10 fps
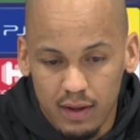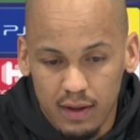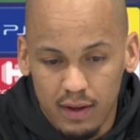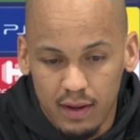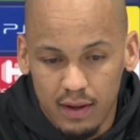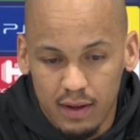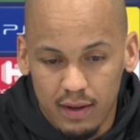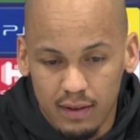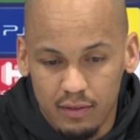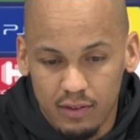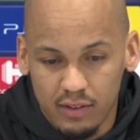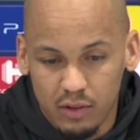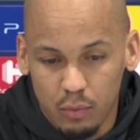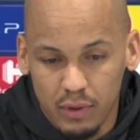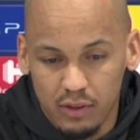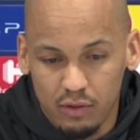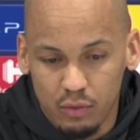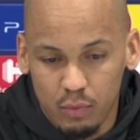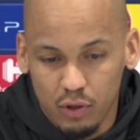the first competition